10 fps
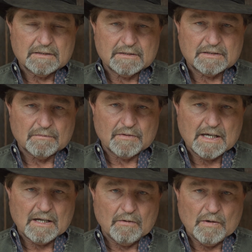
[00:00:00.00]
Some
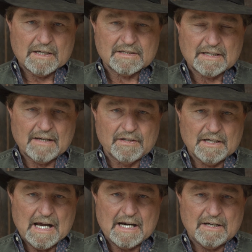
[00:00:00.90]
cattle weigh
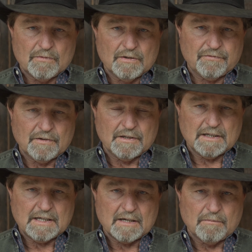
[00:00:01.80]
790, real front
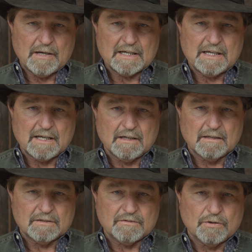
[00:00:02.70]
end kind of black
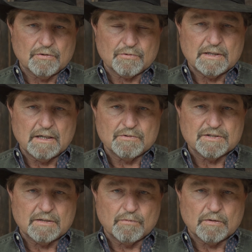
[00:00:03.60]
cattle. 2 or 3 loads
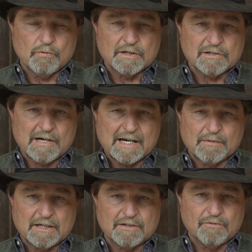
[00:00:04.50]
of them were in one crack,
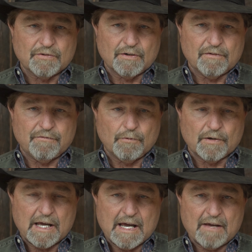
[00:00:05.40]
bring 234
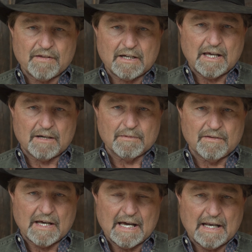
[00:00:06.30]
and a half. That'd kind of be
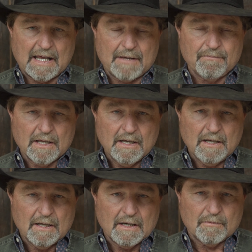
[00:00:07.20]
the highlight.
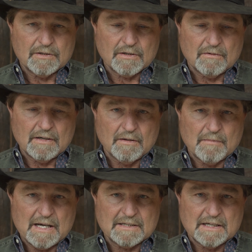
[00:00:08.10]
And we turn around them
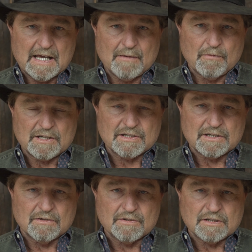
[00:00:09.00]
8 to 9 weight
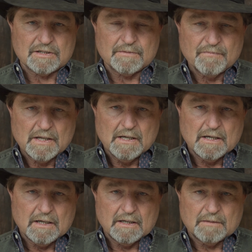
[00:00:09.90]
steers, just
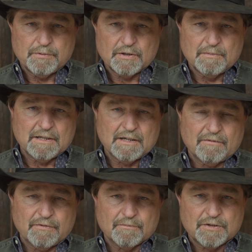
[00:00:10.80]
put them in there
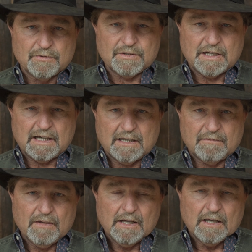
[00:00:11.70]
from
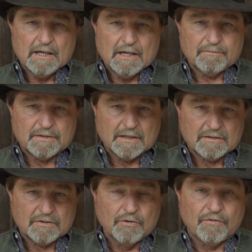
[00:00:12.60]
210 up
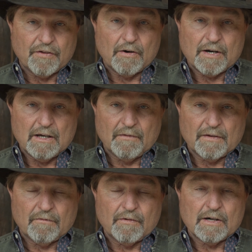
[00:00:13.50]
to 230 on
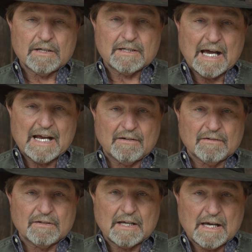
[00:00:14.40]
the very tight
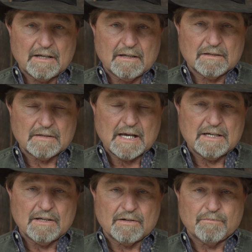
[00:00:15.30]
kind of
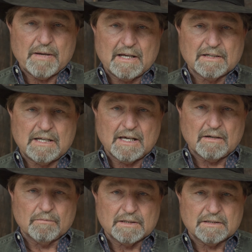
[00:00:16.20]
800-pound
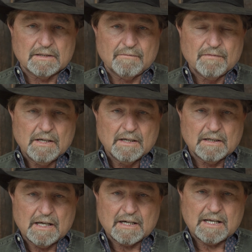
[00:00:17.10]
cattle. But a
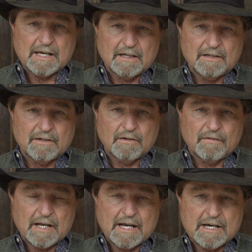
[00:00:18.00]
lot of cattle in there in
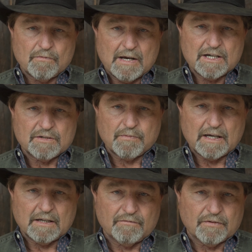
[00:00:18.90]
that 8 range,
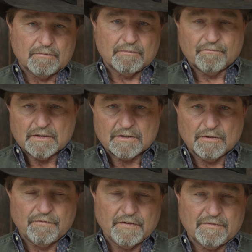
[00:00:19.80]
bringing from
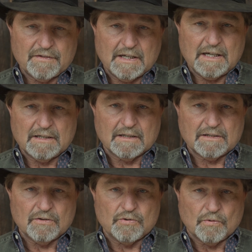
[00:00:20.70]
215 to
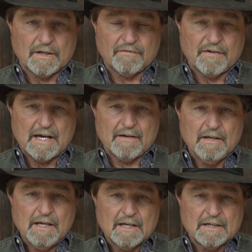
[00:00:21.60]
225.
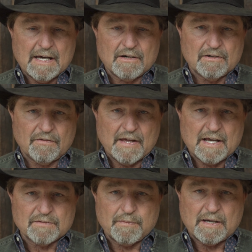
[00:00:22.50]
900 to
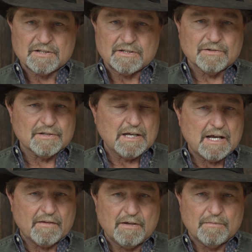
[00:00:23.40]
1,000-pound steers, a
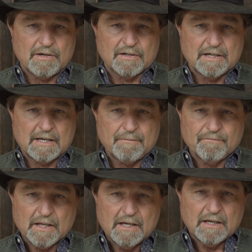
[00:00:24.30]
lot of them here today,
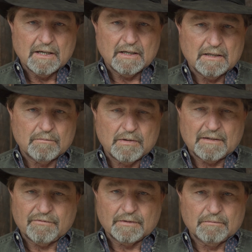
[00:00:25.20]

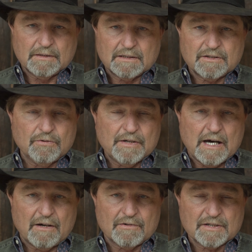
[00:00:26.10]
bring from
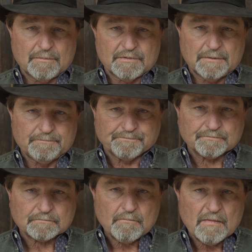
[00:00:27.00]
$2 up to
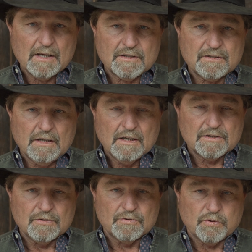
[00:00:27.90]

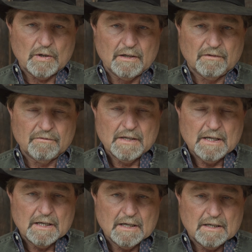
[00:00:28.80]
$212.
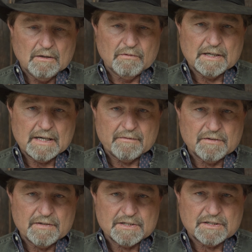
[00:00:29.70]
Over in the heifer
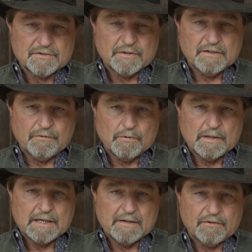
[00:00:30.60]
division, a 3 to 4
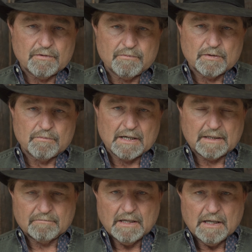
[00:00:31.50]
weight heifer would
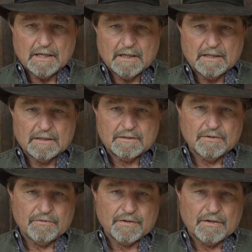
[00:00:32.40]
bring
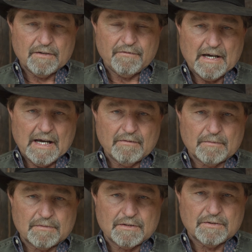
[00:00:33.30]
235
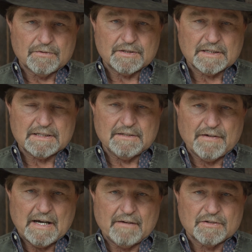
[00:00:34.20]
up to
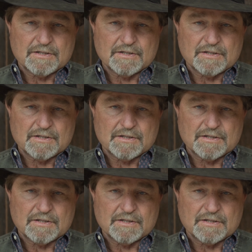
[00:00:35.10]
265 or